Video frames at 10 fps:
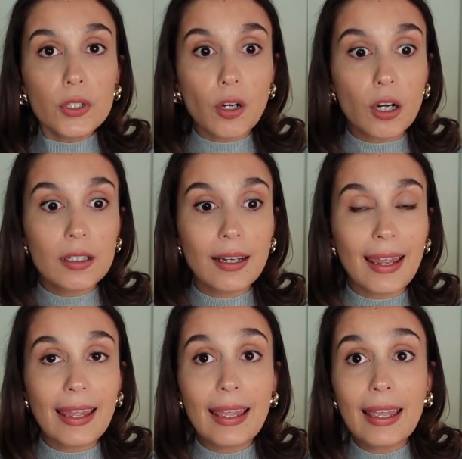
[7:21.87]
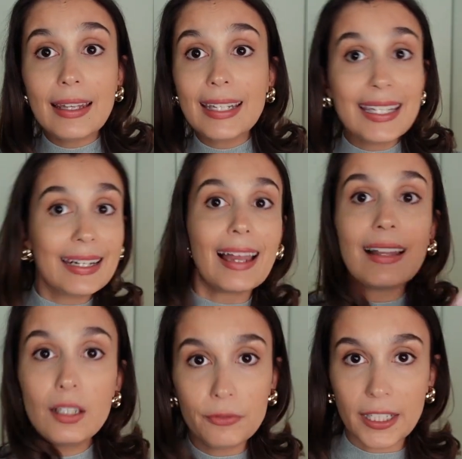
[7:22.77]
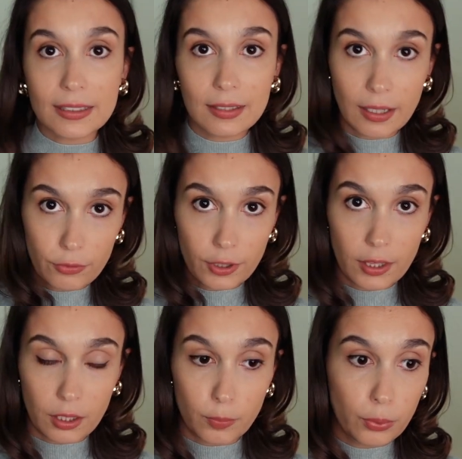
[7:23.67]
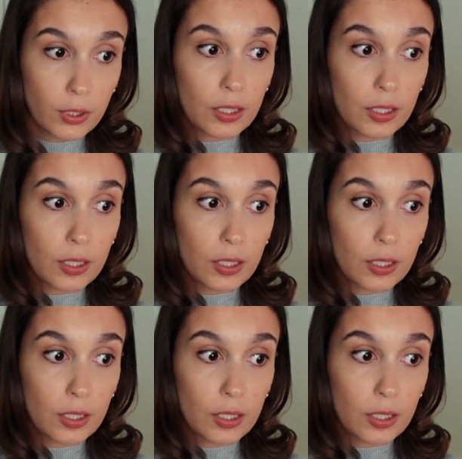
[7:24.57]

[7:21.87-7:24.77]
on and it elevates everything. You put